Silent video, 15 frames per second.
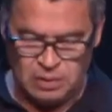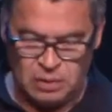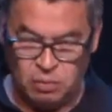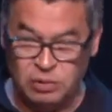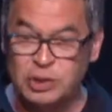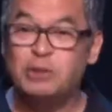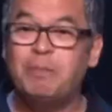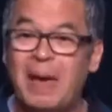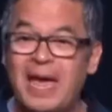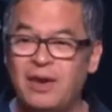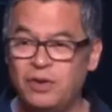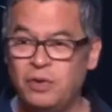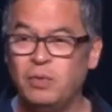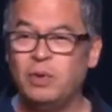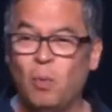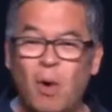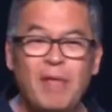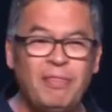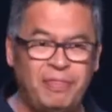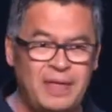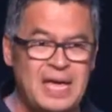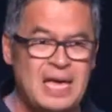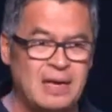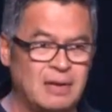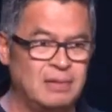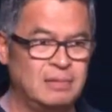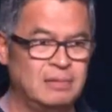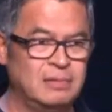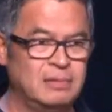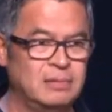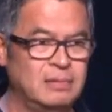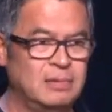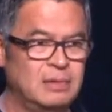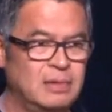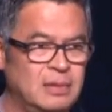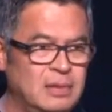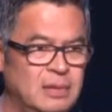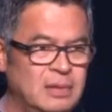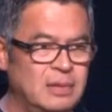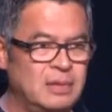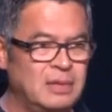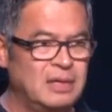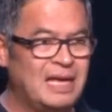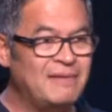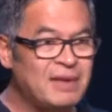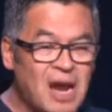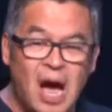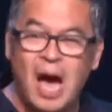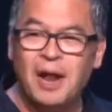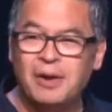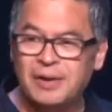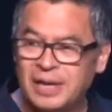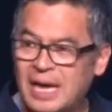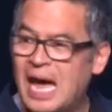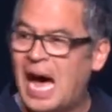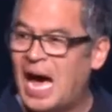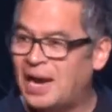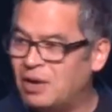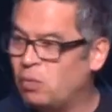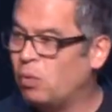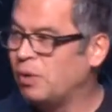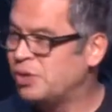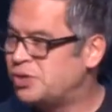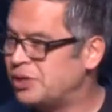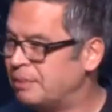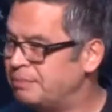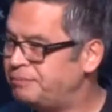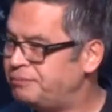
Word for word: was spent doing one thing giving honor to God in worship.